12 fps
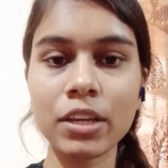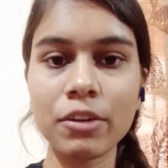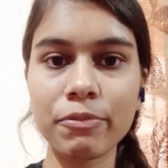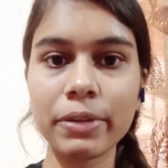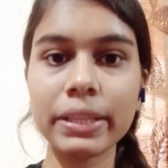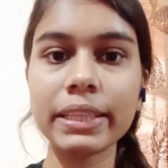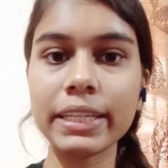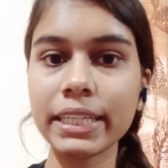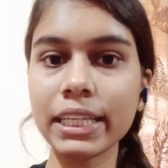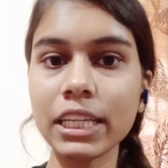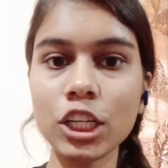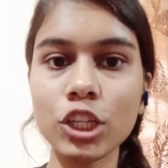with
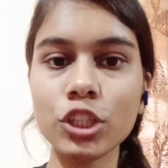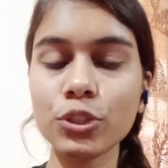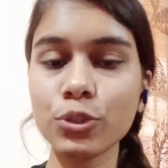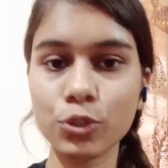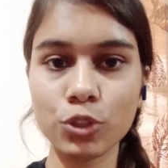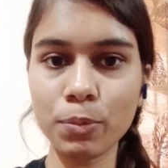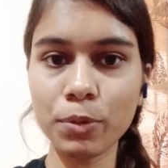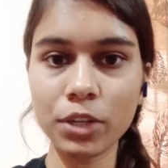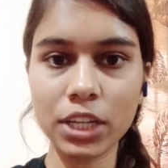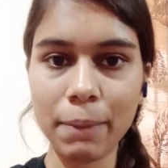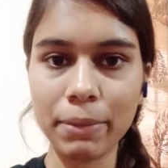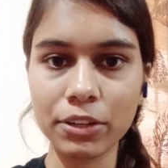little to no
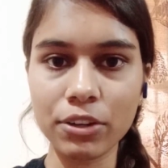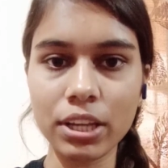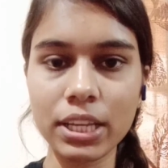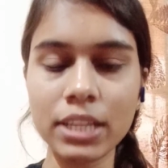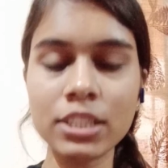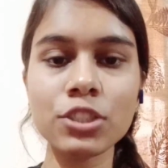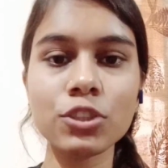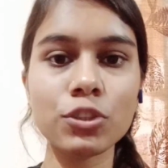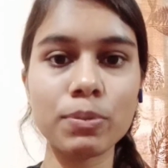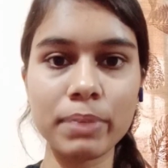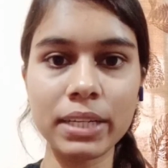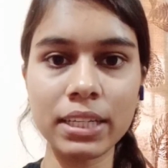programming knowledge to
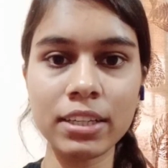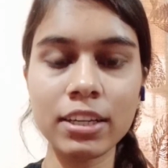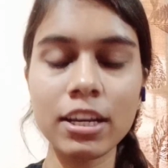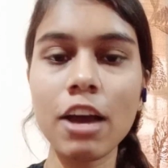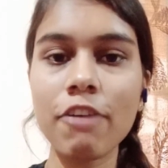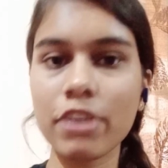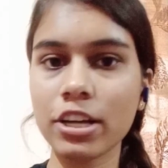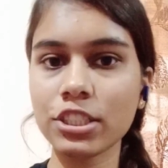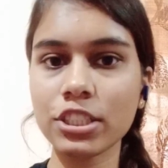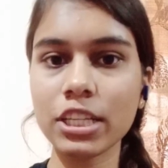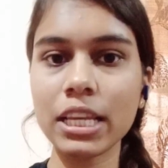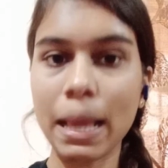build
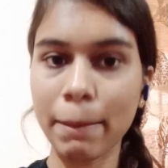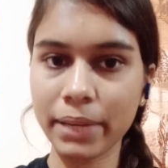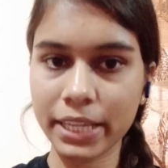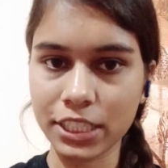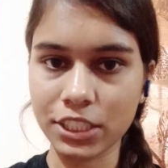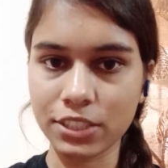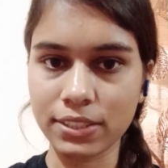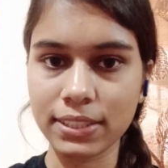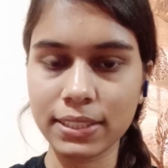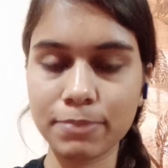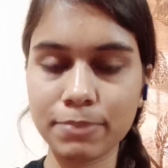functional applications.